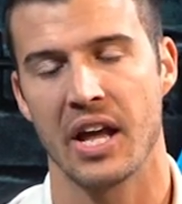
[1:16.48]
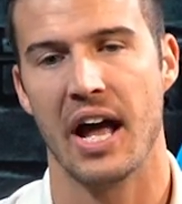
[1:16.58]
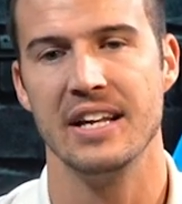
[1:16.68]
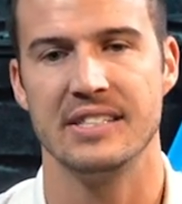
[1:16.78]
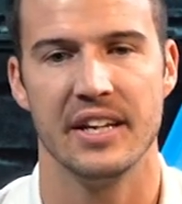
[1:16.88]

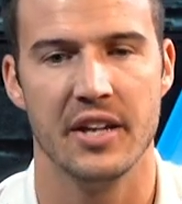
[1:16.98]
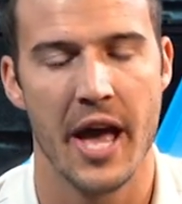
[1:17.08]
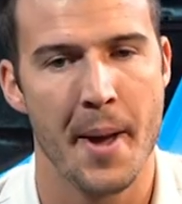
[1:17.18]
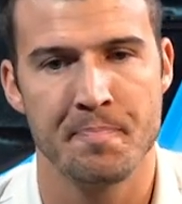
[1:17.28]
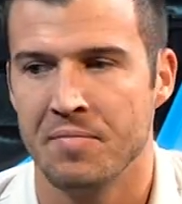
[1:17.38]
I said,
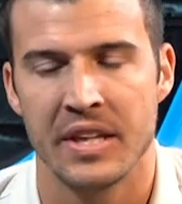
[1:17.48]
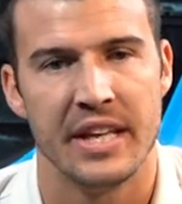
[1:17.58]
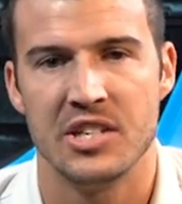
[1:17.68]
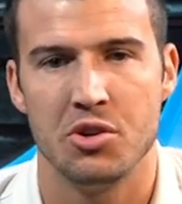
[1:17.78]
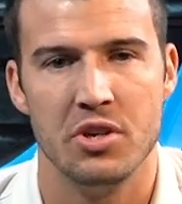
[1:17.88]

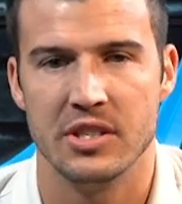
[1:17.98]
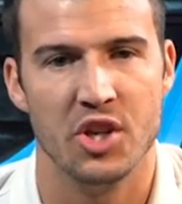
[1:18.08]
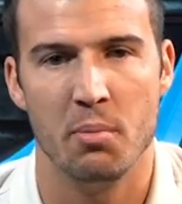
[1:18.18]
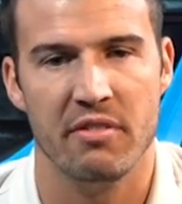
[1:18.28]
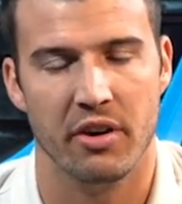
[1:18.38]
this dude doesn't
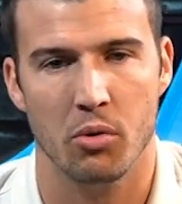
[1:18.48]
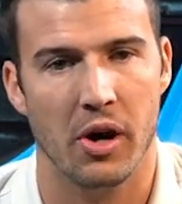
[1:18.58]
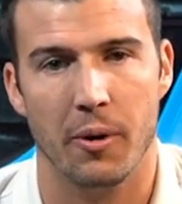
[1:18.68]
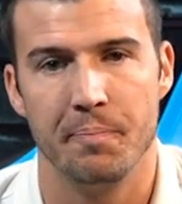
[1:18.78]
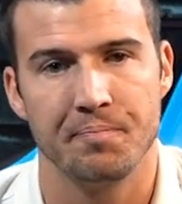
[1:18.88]
know me very
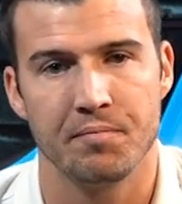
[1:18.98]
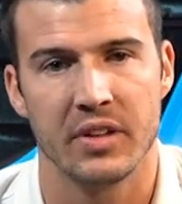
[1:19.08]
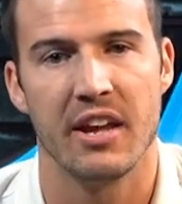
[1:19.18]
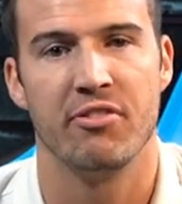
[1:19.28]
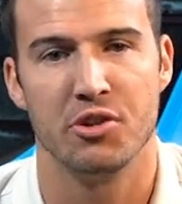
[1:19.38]
well.
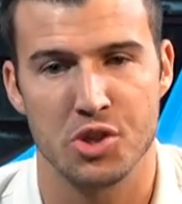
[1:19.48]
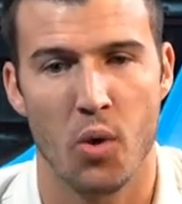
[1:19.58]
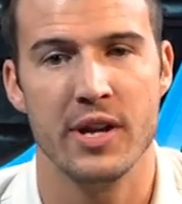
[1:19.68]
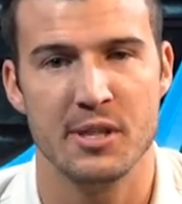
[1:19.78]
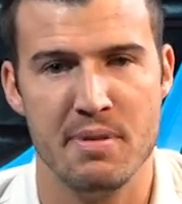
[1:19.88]
If there's
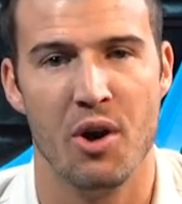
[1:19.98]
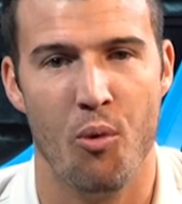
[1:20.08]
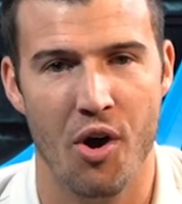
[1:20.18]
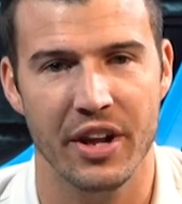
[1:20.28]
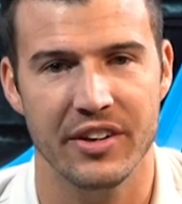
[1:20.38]
going to be a
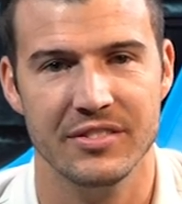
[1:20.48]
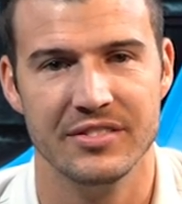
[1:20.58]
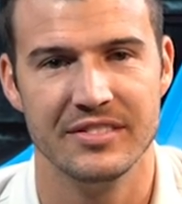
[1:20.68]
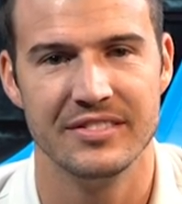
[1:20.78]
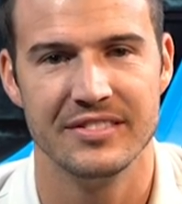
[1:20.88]
one,
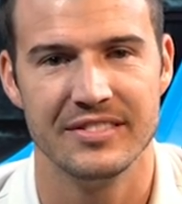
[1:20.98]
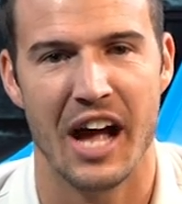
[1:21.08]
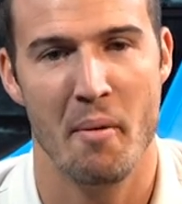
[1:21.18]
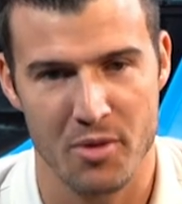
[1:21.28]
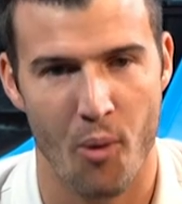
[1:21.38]

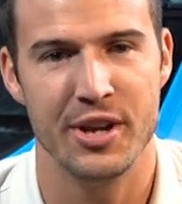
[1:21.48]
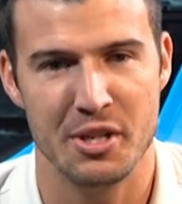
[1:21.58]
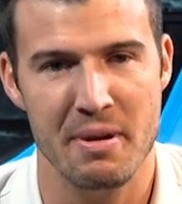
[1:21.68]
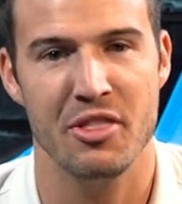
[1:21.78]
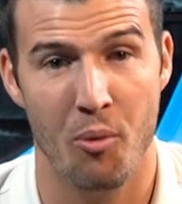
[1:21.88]
I'm going
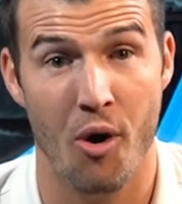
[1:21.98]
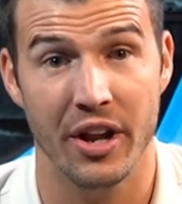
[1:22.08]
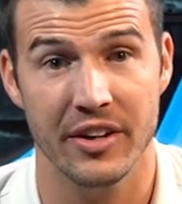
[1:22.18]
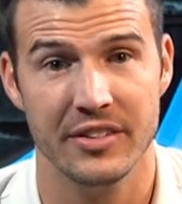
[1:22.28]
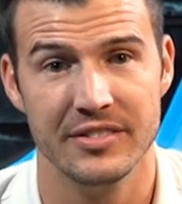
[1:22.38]
to be the
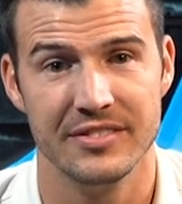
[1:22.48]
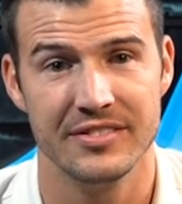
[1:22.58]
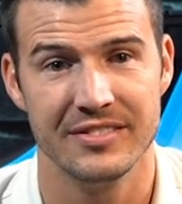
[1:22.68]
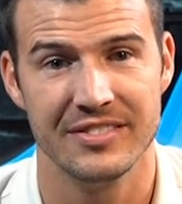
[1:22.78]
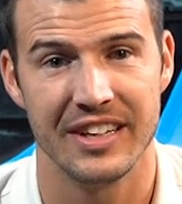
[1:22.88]
one.
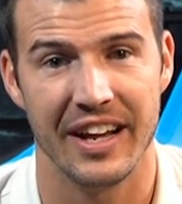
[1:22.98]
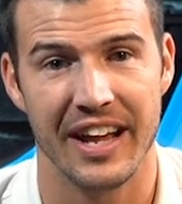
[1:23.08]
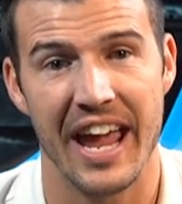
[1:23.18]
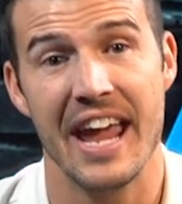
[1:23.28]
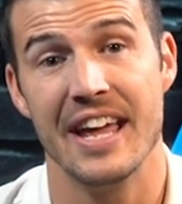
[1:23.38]

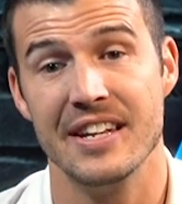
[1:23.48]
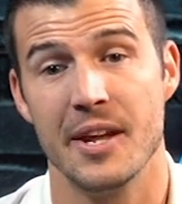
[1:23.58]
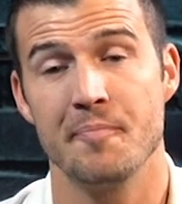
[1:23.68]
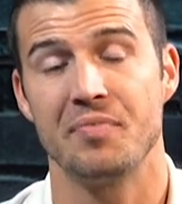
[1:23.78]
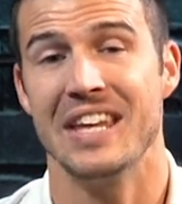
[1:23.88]
Okay? And
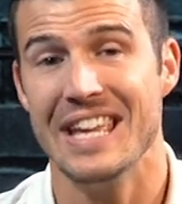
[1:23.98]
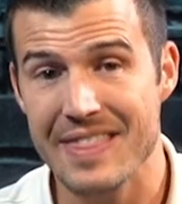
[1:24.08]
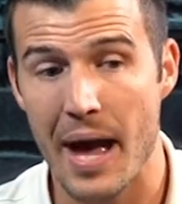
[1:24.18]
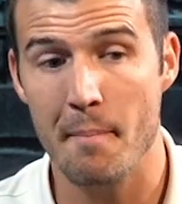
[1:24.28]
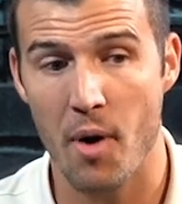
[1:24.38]
in
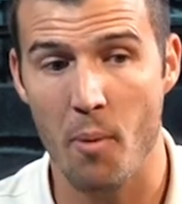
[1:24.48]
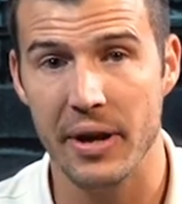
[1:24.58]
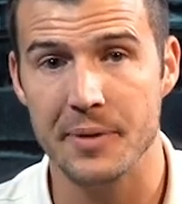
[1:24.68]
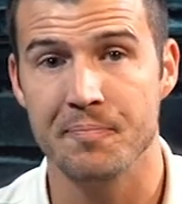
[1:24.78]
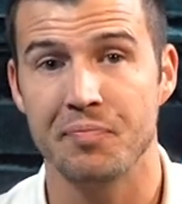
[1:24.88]
that
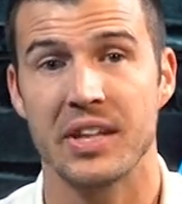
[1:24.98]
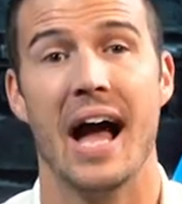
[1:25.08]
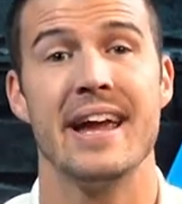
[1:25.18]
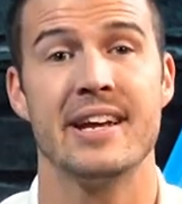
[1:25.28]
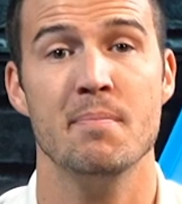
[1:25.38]
moment,
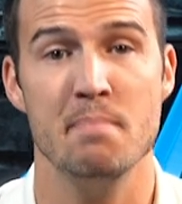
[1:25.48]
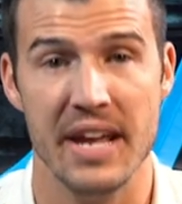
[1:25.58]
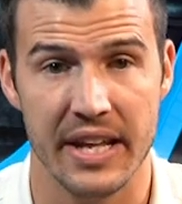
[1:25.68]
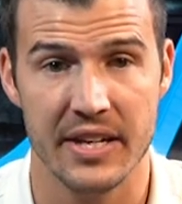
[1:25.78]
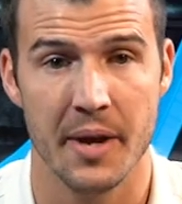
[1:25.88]
I
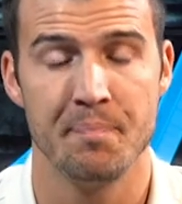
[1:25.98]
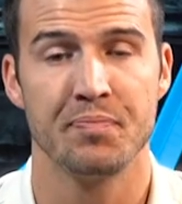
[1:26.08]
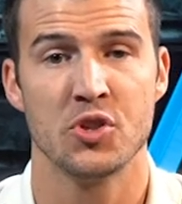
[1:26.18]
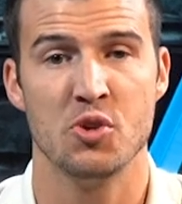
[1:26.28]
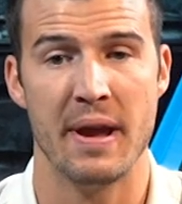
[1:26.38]
committed
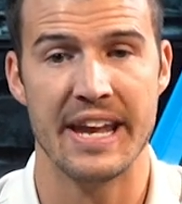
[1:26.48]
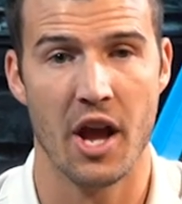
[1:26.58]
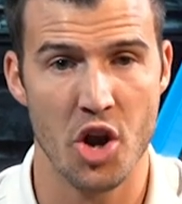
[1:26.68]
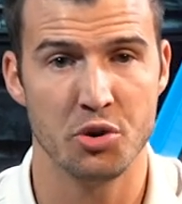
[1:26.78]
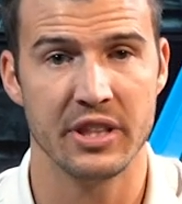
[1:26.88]
to making
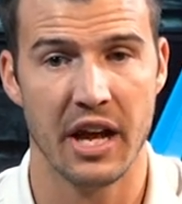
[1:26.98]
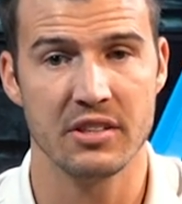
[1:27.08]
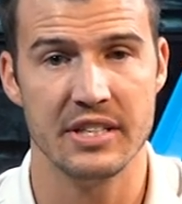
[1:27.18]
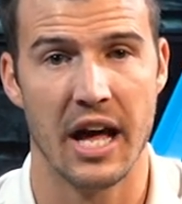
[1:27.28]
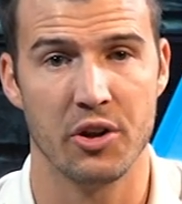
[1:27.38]

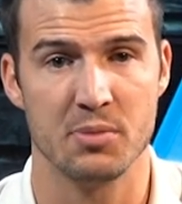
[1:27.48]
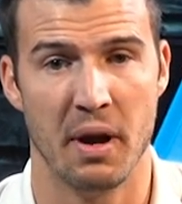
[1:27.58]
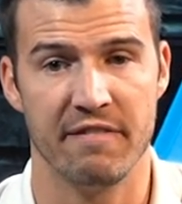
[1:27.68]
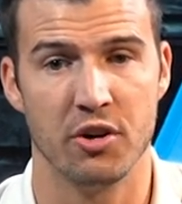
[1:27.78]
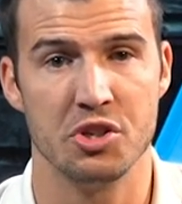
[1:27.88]
$100,000
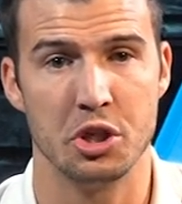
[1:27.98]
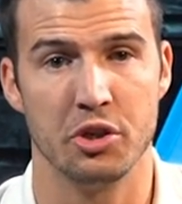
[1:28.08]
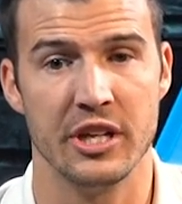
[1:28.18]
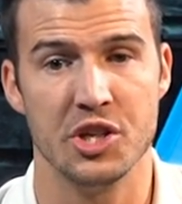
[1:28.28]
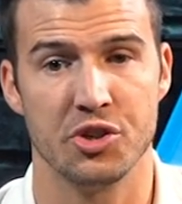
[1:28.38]
my first year
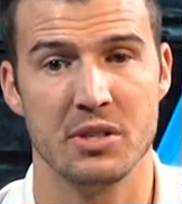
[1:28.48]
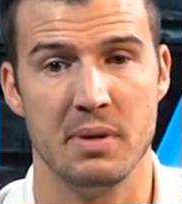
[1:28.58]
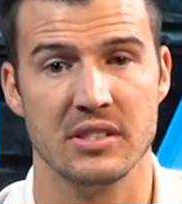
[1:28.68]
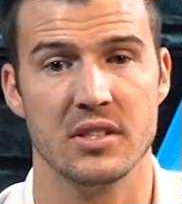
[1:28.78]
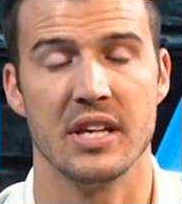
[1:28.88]
in the insurance
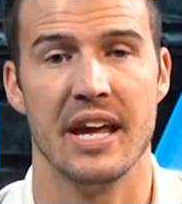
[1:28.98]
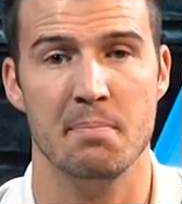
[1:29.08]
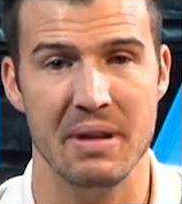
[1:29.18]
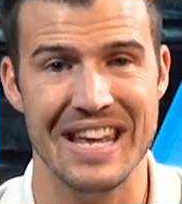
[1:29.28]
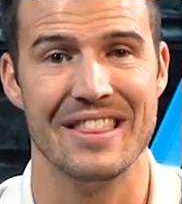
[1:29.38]
business
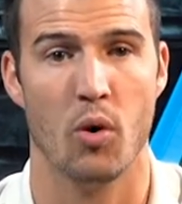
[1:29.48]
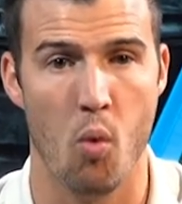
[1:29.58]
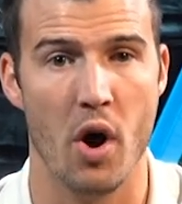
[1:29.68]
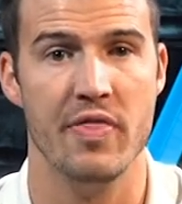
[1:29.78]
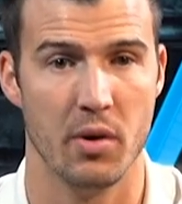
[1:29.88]
and being the
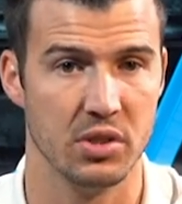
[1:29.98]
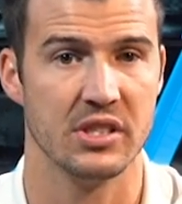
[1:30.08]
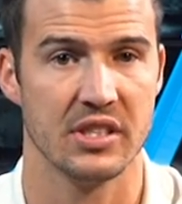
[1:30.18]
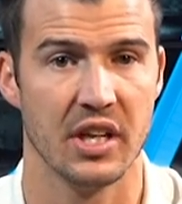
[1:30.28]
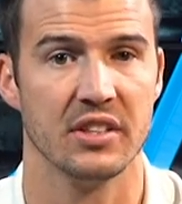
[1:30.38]
one that was
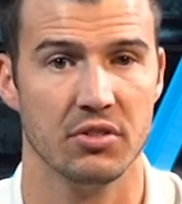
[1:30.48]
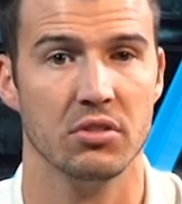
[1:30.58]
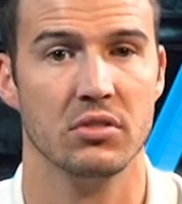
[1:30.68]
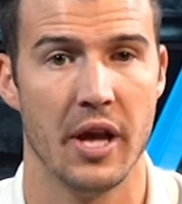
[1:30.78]
successful.